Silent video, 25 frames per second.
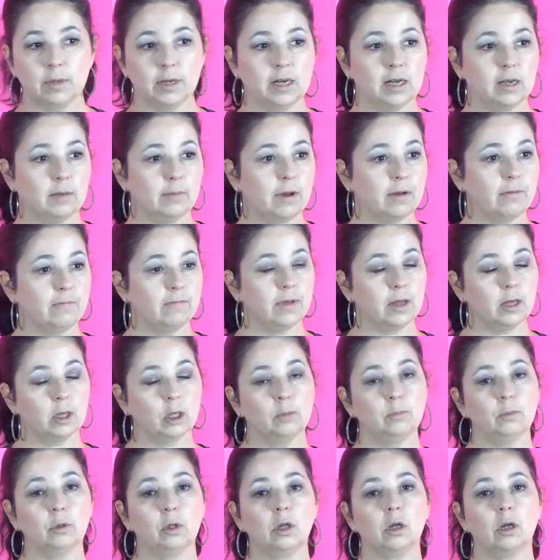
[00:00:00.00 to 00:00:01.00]
many of my
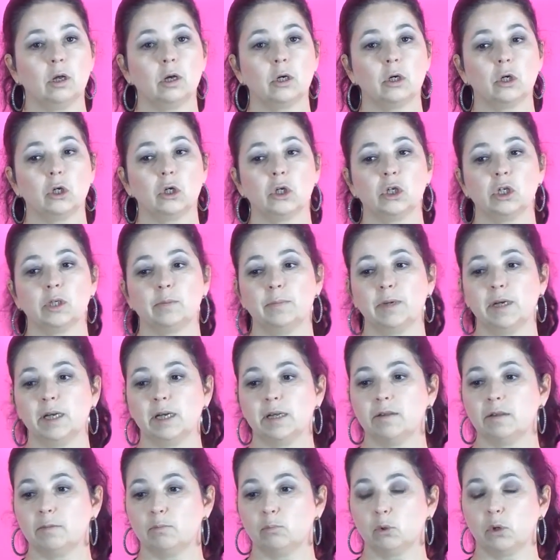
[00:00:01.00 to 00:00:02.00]
fellow bloggers, many
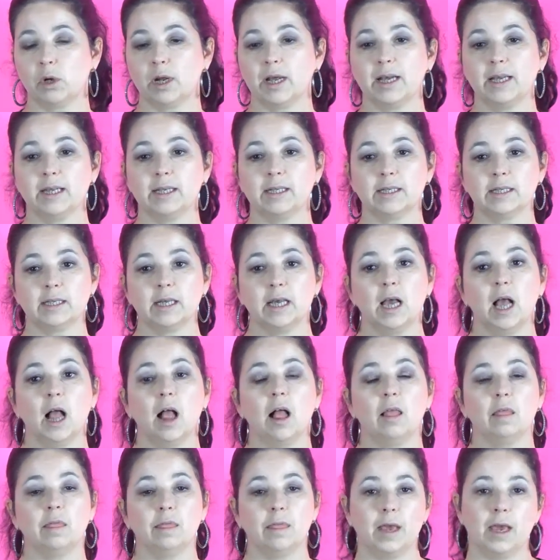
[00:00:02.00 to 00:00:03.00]
of the brands,
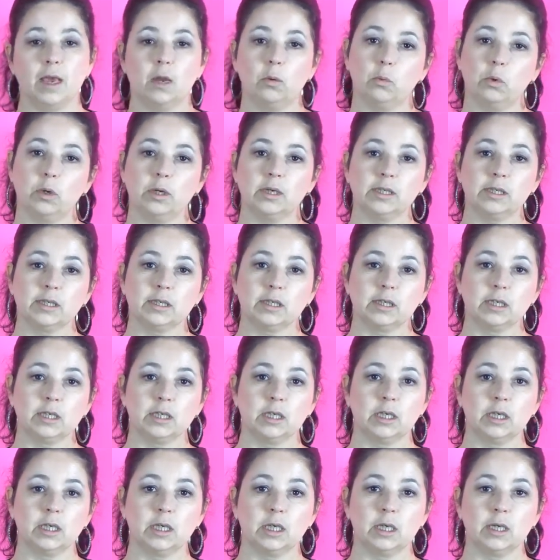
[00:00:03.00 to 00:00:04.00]
they want to
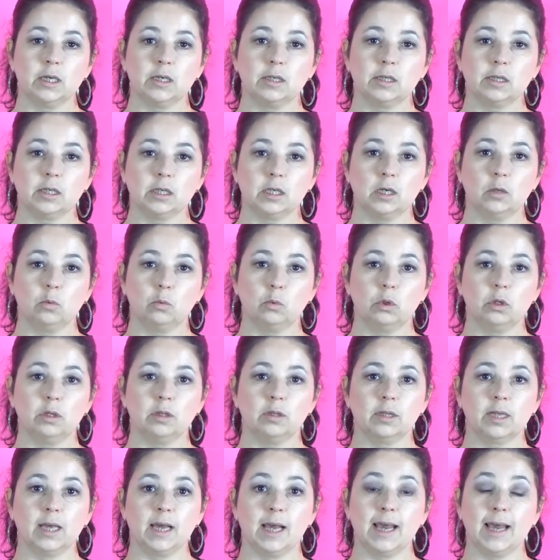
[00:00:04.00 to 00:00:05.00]
see someone
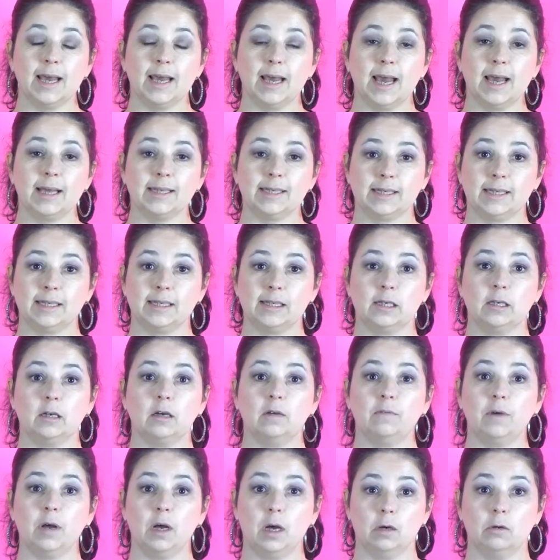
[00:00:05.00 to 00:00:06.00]
that has a
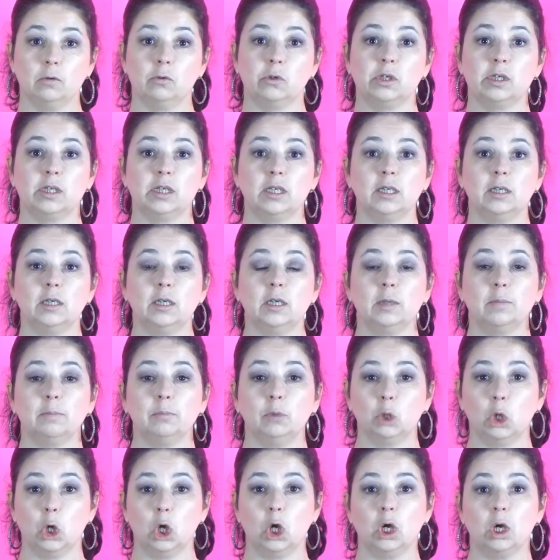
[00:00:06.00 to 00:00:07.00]
self-hosted
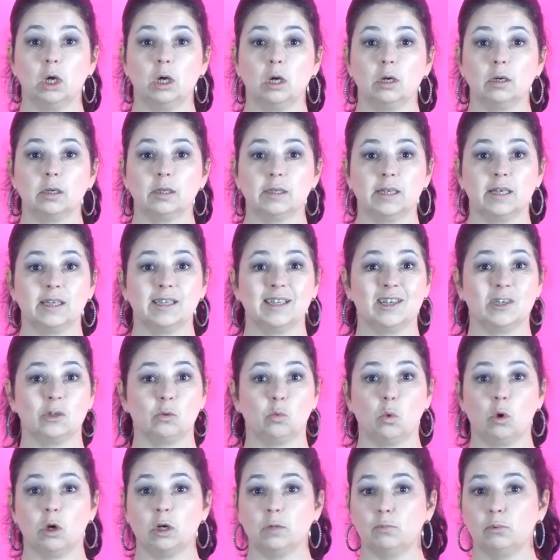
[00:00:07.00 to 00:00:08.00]
blog, such as
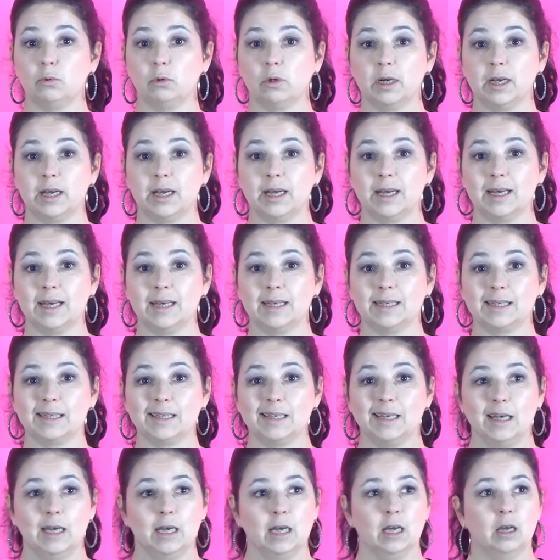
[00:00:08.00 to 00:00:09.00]
WordPress,
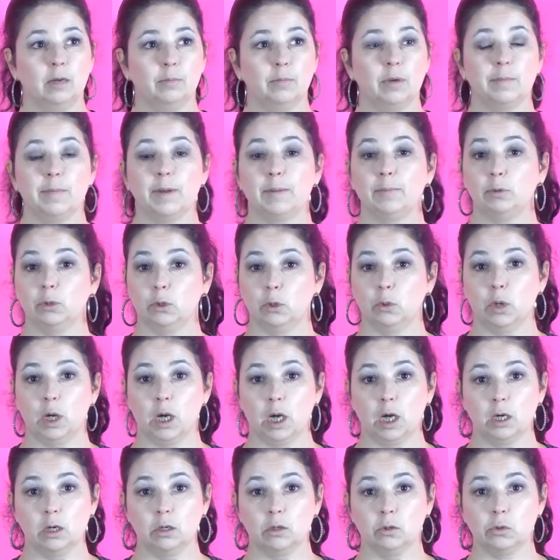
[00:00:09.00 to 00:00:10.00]
maybe
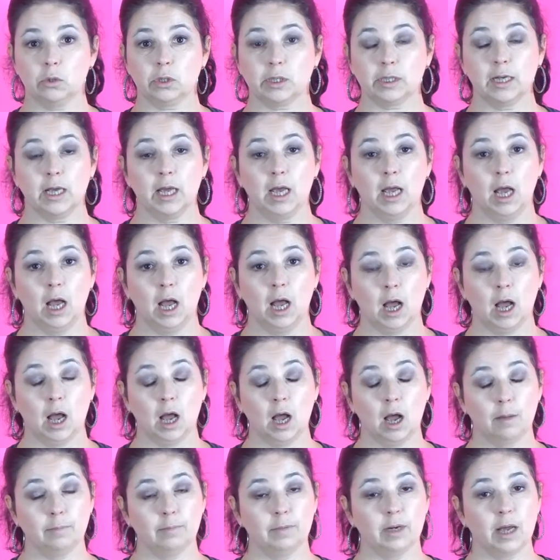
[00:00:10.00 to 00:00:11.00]
Bluehost.
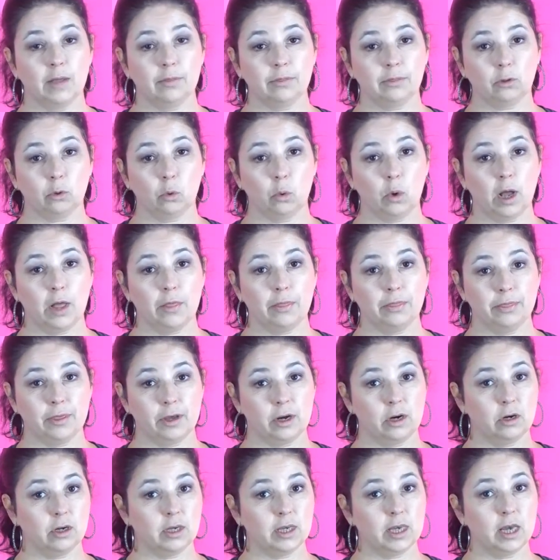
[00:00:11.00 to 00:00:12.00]
I'm not quite
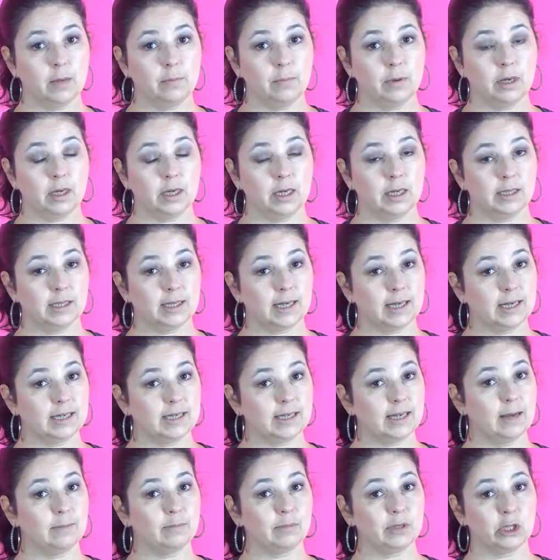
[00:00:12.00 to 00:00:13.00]
there yet because, like I
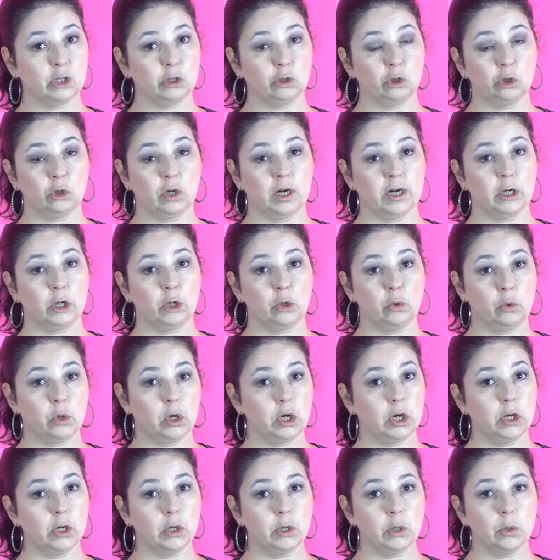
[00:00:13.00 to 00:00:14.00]
said, I'm still trying to
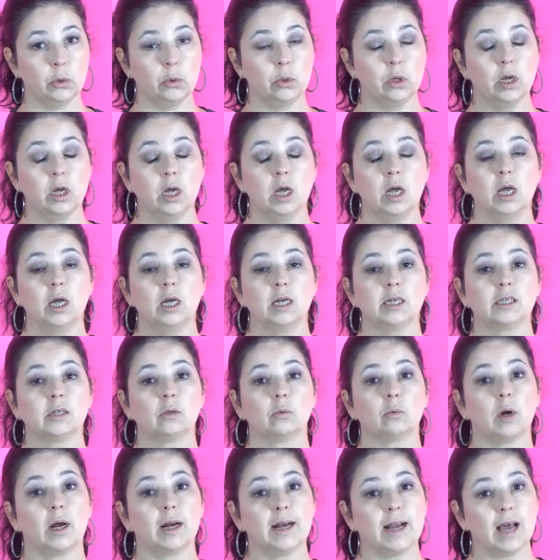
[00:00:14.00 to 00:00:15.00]
grow. So
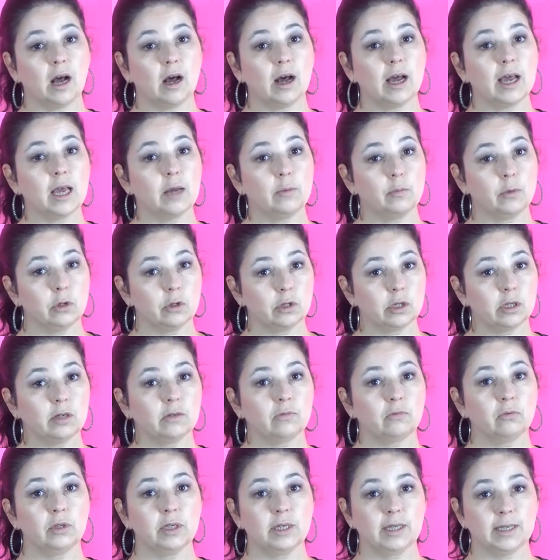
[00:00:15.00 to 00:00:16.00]
right now I am using
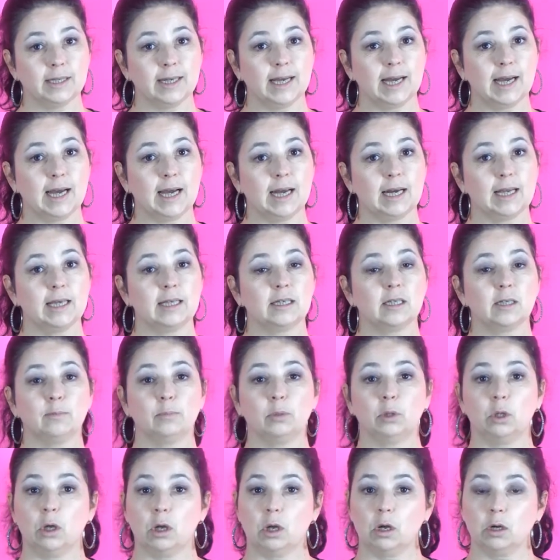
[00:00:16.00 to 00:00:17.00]
a free site. It's
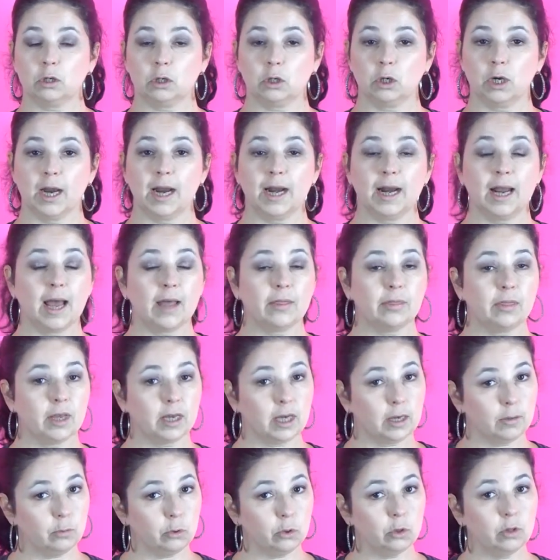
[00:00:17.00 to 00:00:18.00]
Blogger, and I
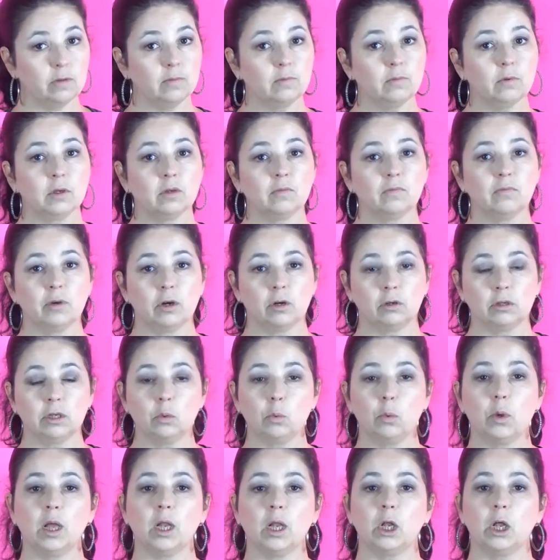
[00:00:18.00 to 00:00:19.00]
think I'm doing fairly
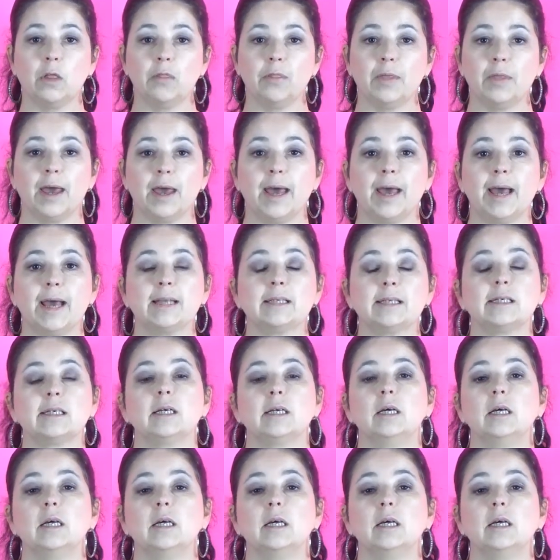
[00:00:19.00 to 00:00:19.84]
well on that.